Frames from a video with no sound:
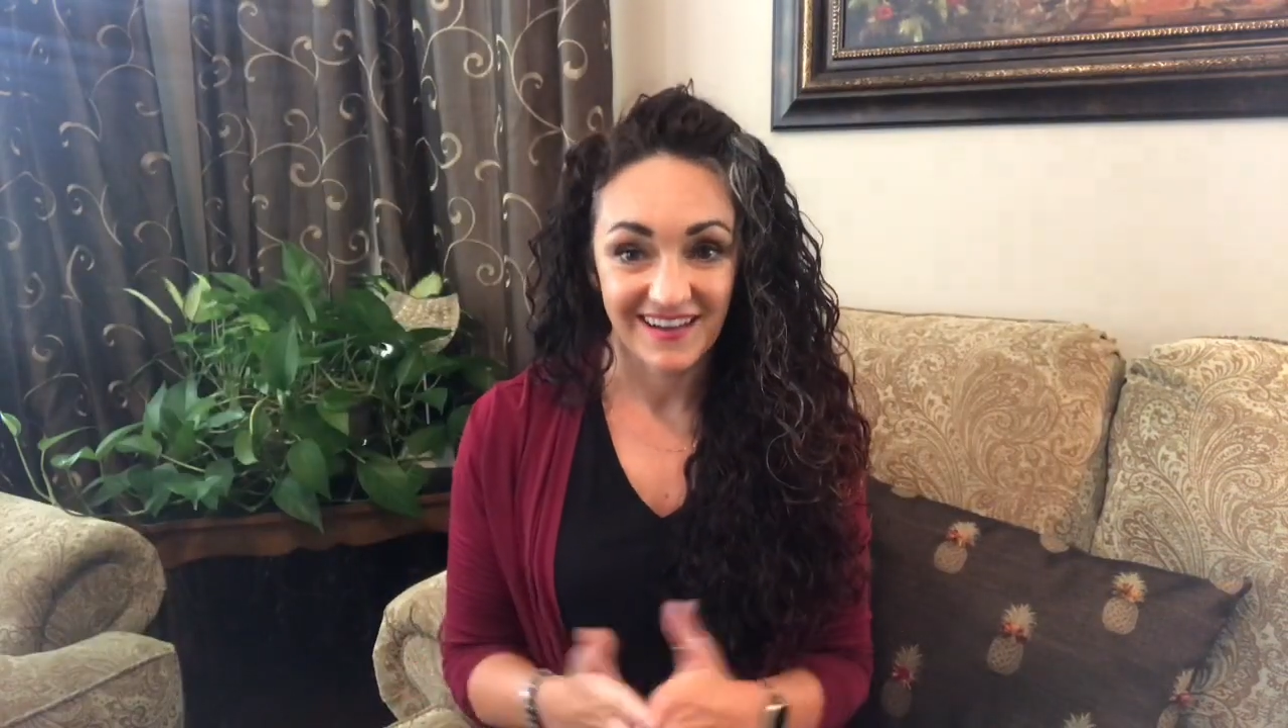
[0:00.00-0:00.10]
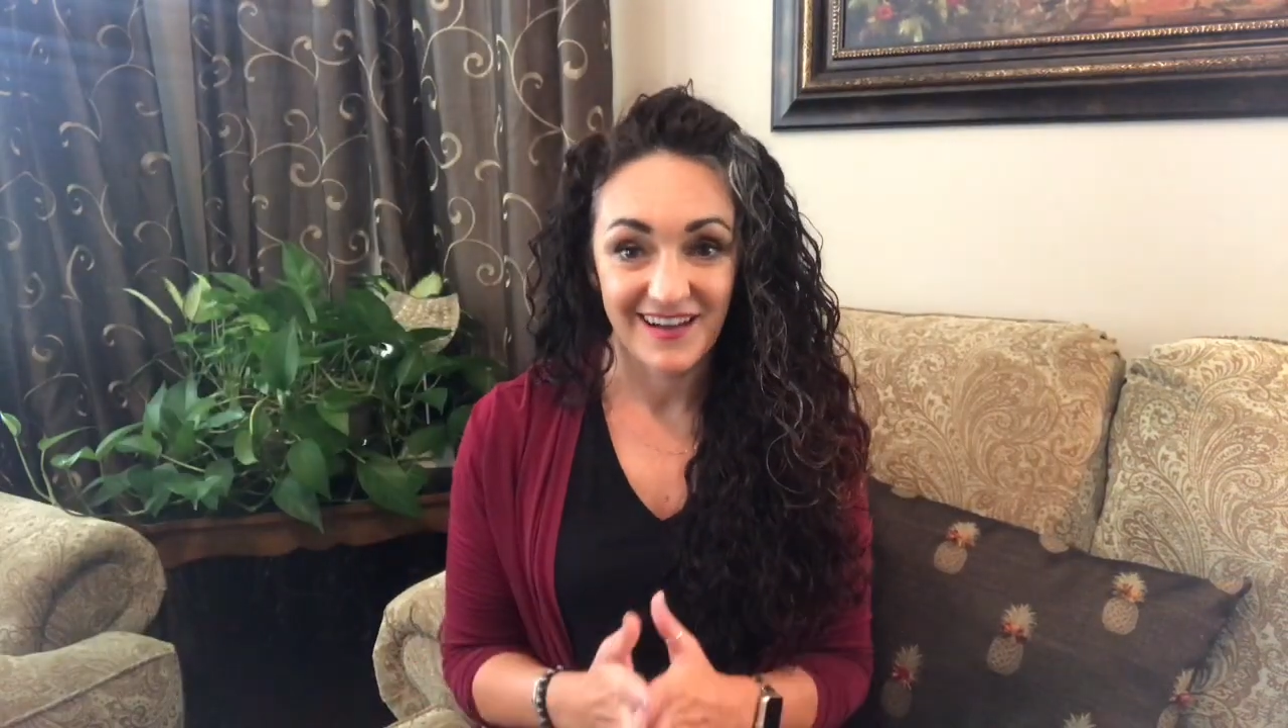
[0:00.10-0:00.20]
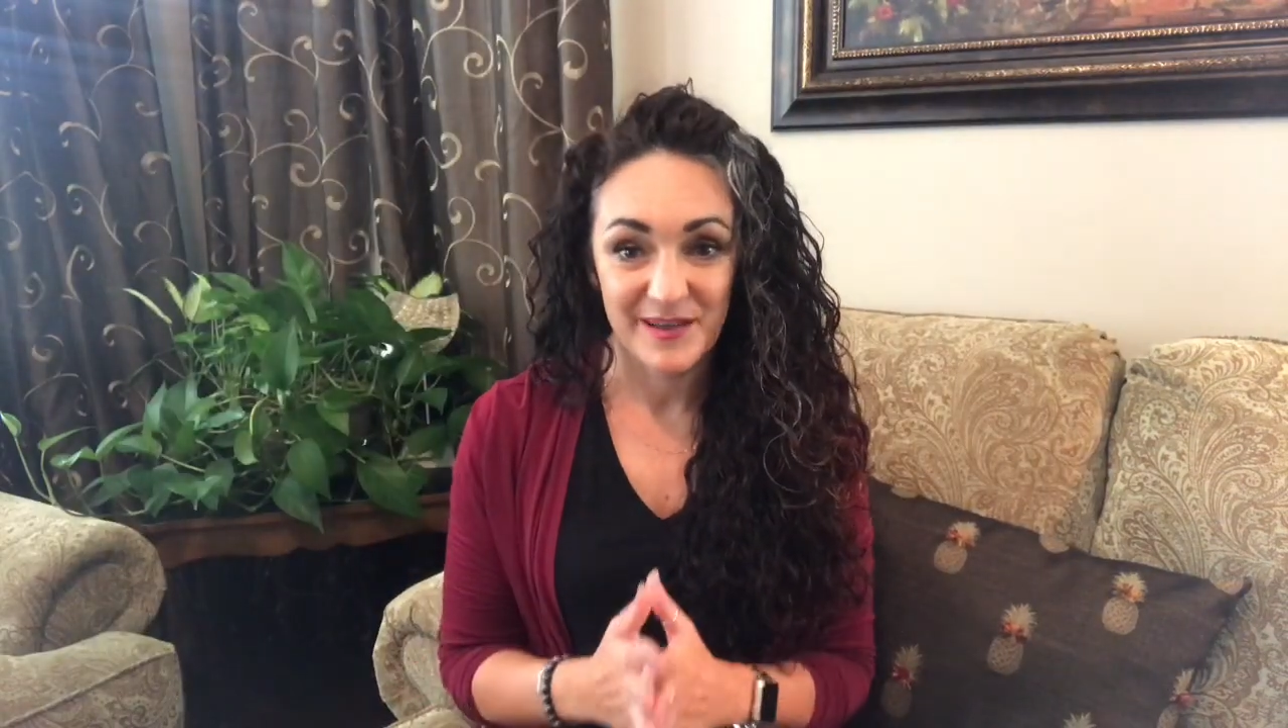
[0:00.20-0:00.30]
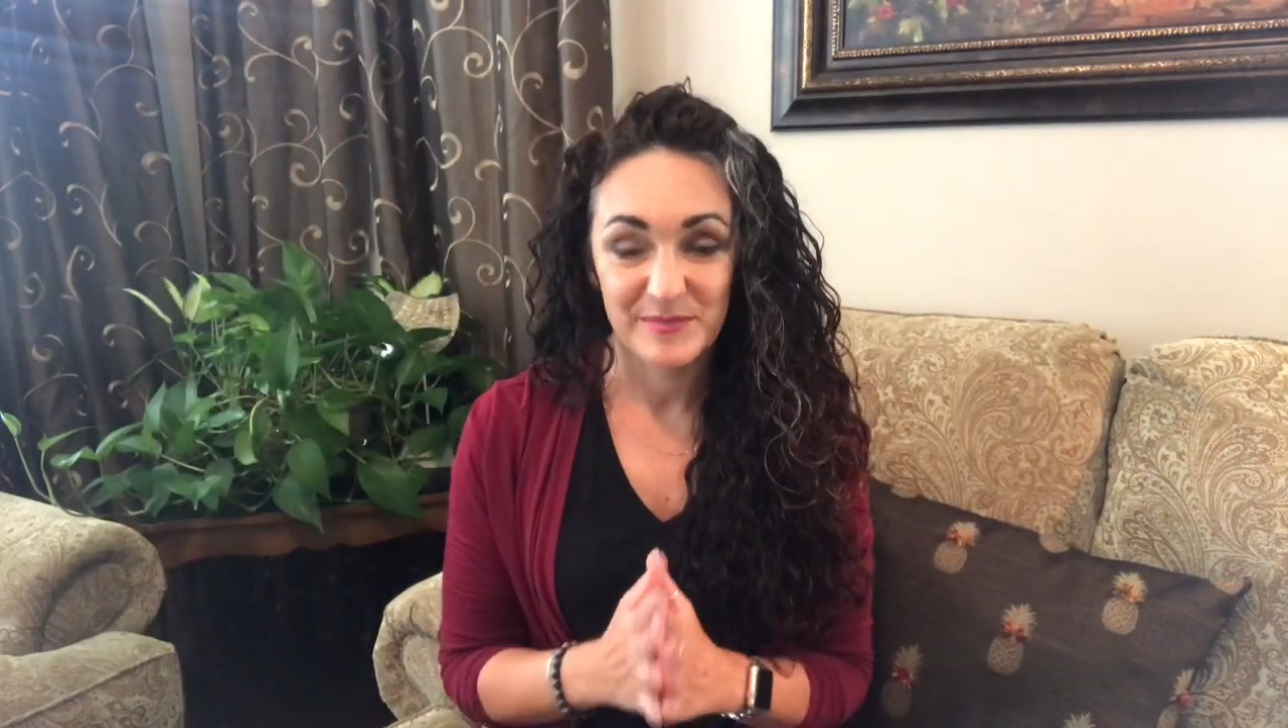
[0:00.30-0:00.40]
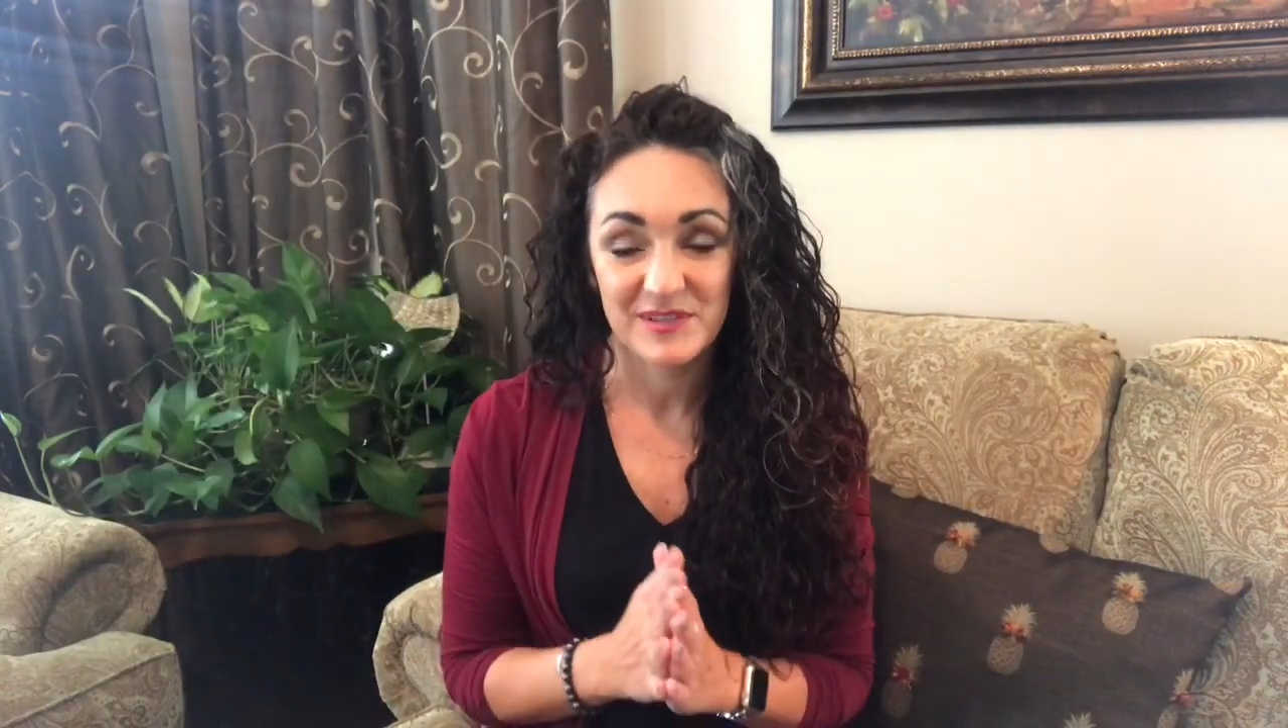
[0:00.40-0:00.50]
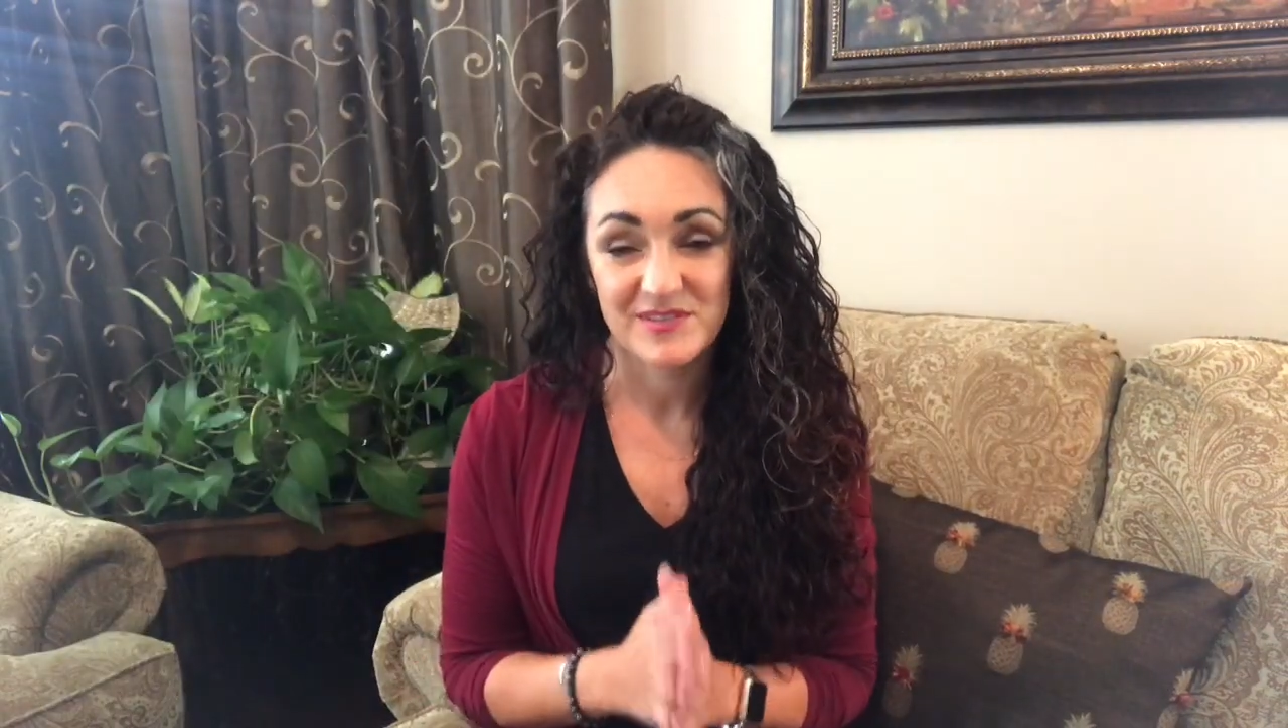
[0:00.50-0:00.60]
I'm a